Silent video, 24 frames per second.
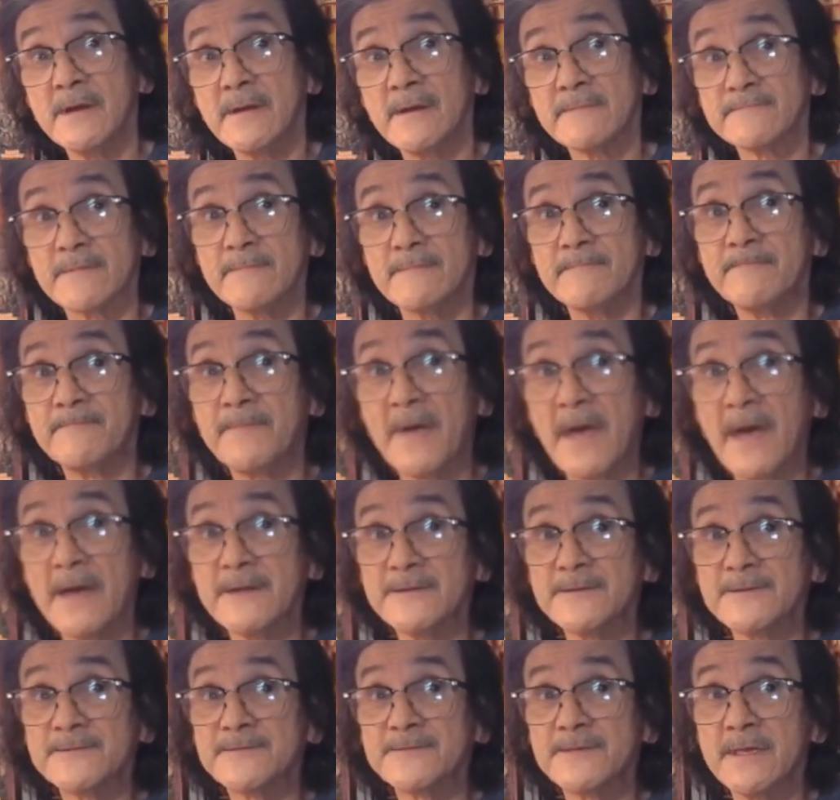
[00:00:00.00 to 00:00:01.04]
from
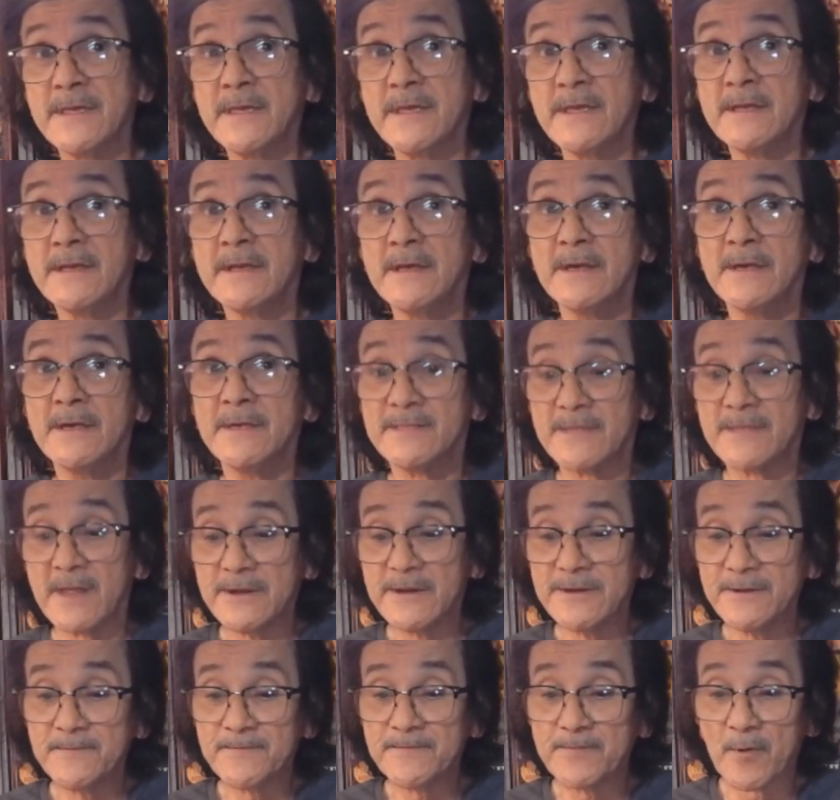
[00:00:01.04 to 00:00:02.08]
Fantasy. And I
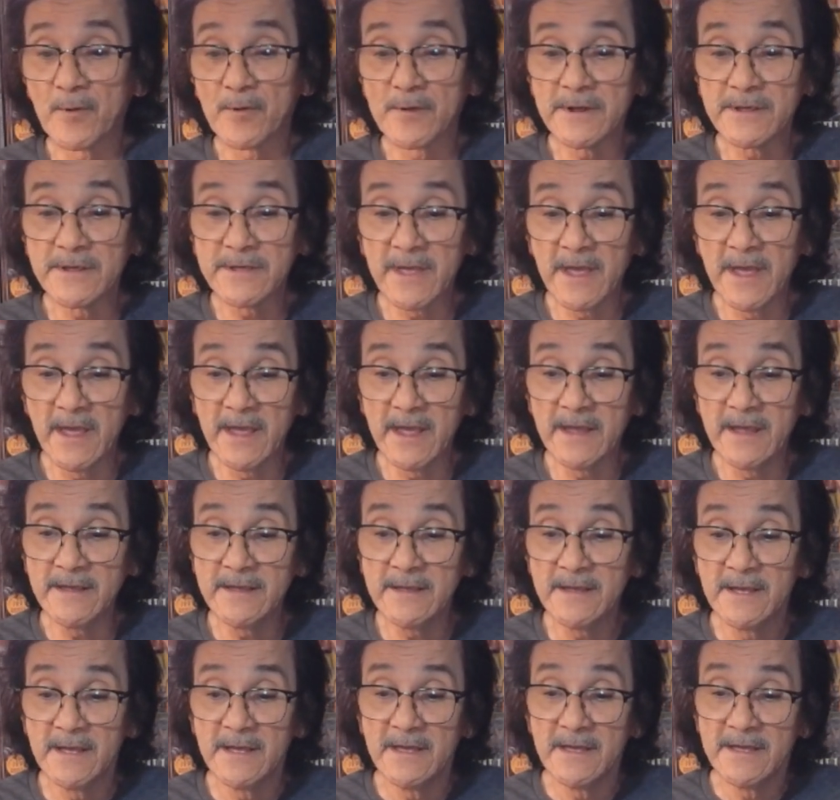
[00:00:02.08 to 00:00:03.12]
do 40K,
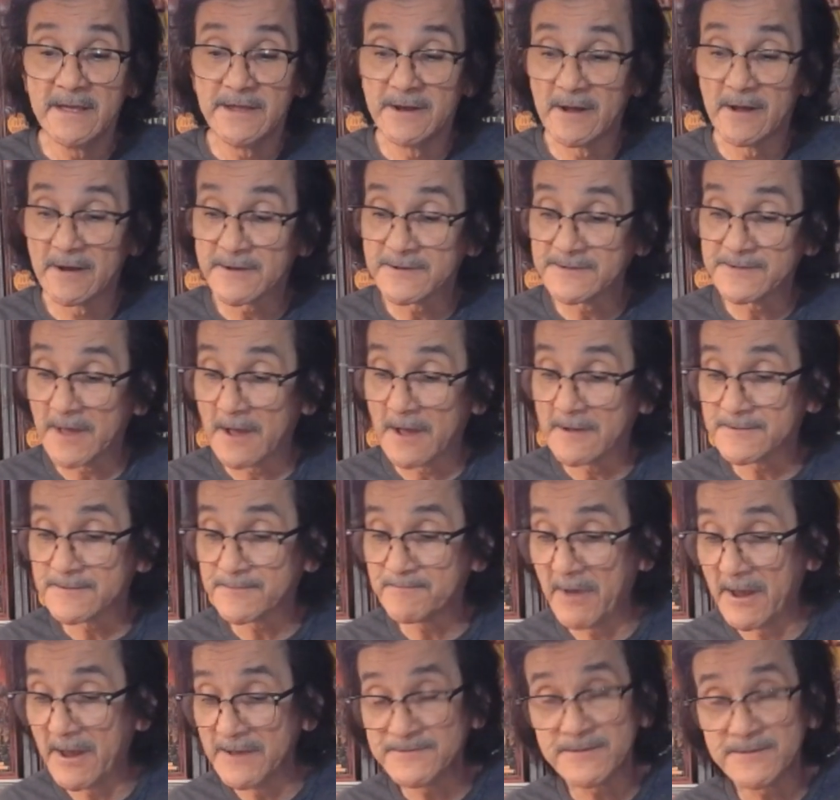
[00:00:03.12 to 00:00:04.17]
you know, because I was
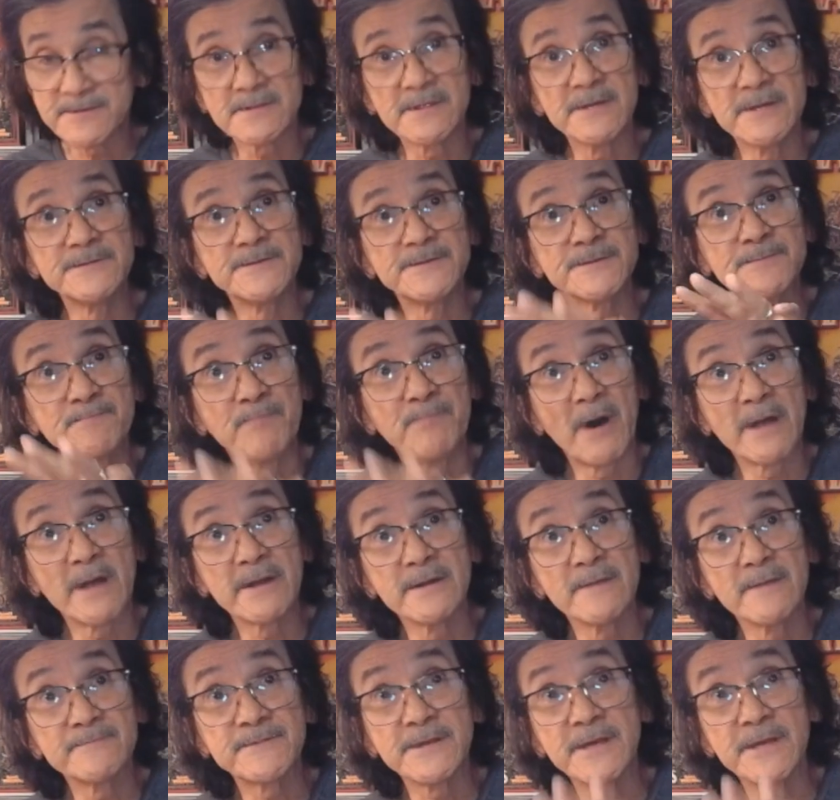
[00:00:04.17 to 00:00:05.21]
basically just buying
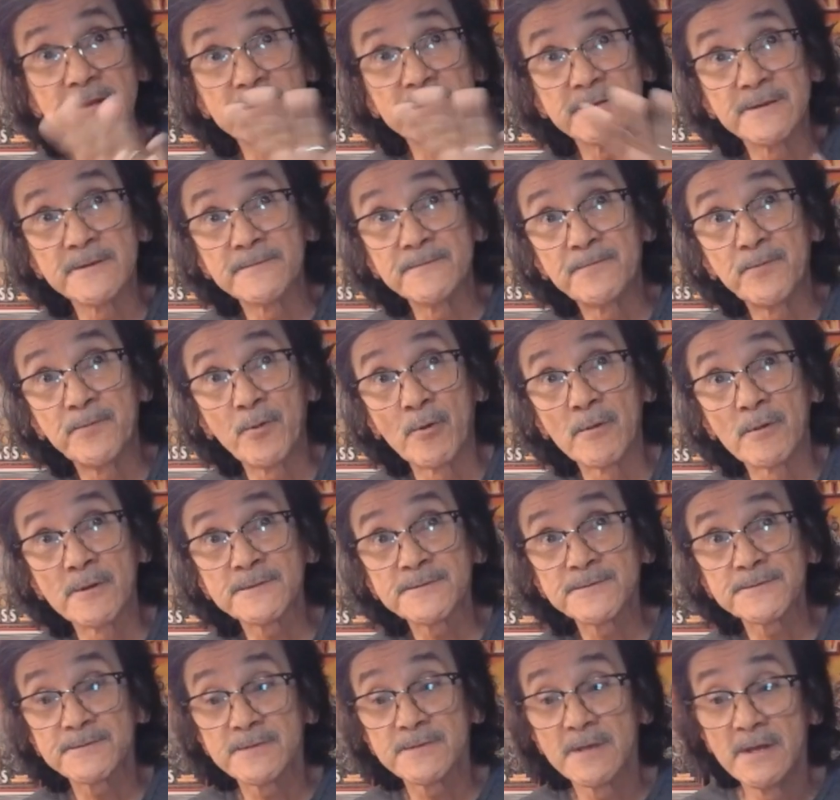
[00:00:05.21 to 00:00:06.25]
up to get a good
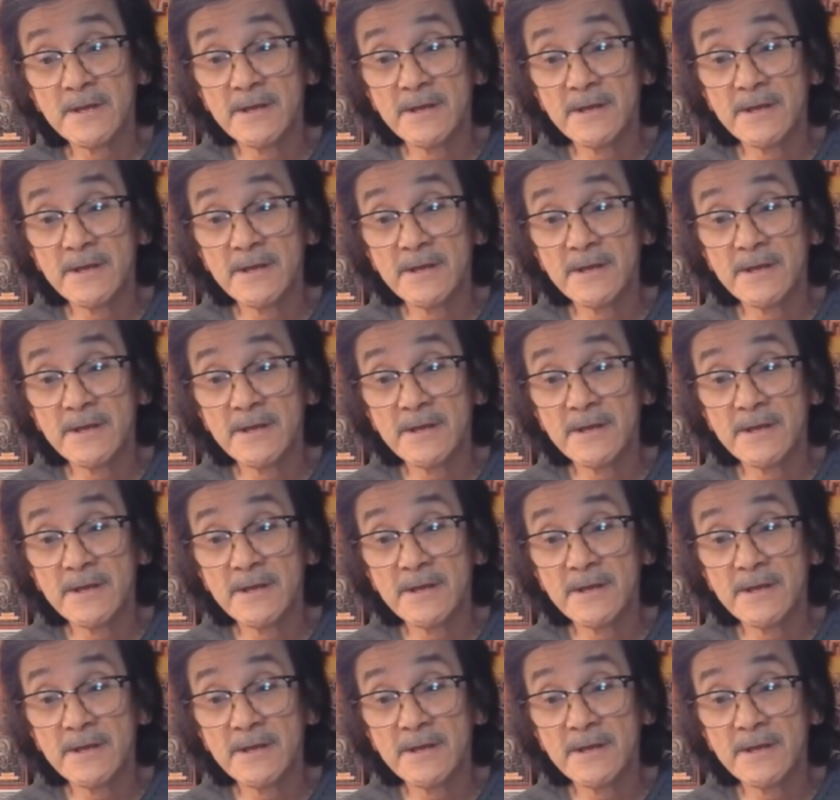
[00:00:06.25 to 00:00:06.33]
force.